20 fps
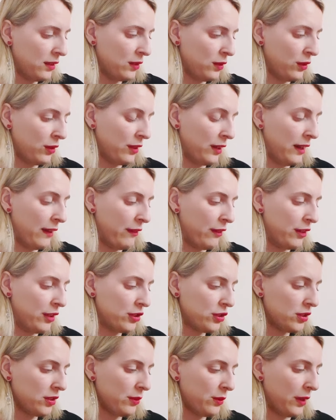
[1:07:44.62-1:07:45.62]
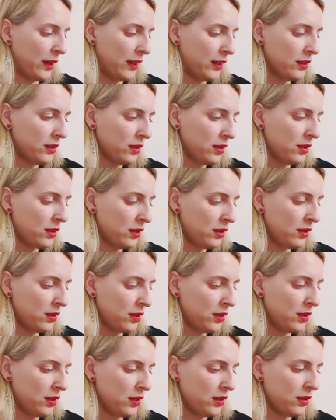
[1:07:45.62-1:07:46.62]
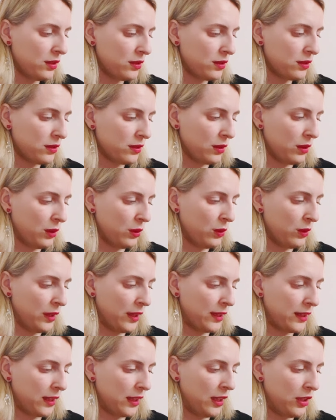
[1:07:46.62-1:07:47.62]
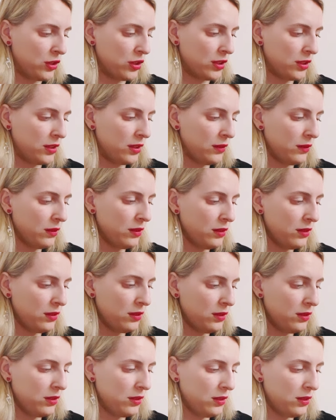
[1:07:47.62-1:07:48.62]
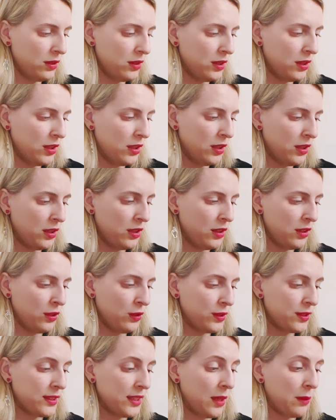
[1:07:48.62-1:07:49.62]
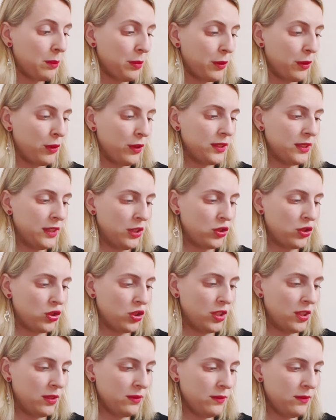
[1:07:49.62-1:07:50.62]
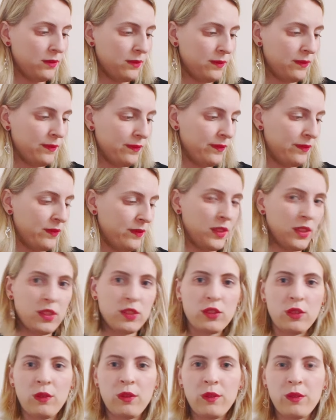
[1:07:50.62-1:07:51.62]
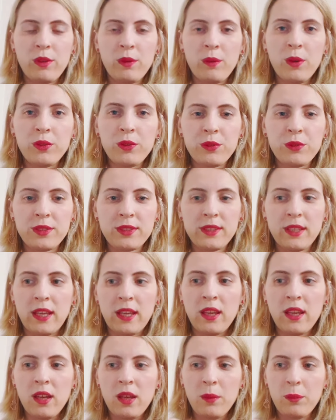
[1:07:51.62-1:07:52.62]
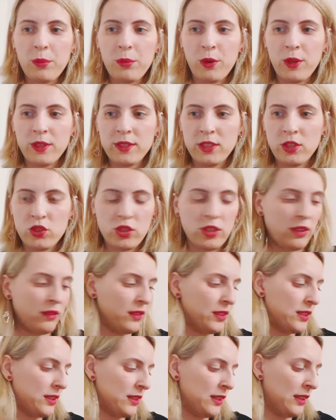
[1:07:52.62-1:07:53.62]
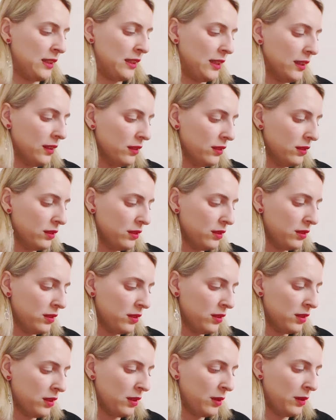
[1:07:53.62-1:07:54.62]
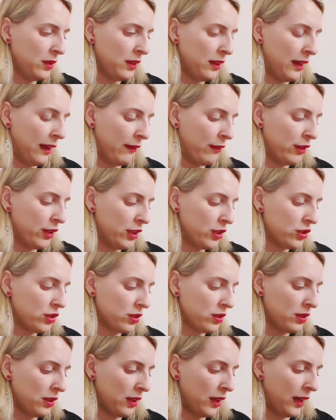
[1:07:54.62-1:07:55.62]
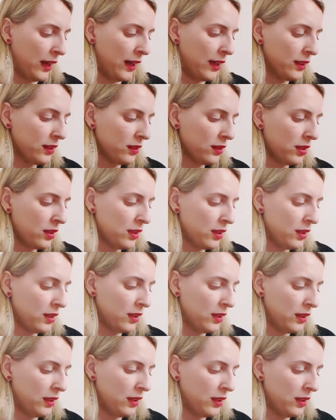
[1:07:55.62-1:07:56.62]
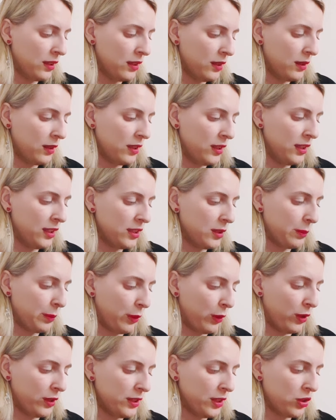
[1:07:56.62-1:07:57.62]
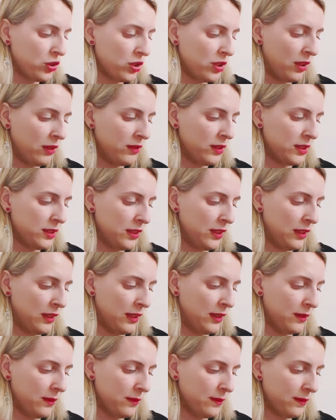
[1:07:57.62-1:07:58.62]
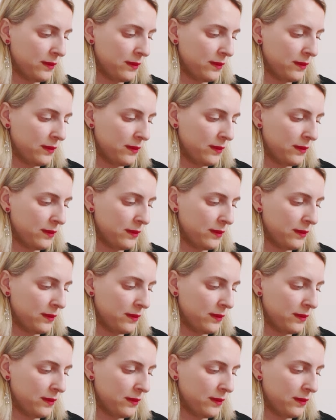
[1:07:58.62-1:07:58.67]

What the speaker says: or averagely, right? So like adjective, you say prosječna. So if you want to say prosječna visina, average height is prosječna visina.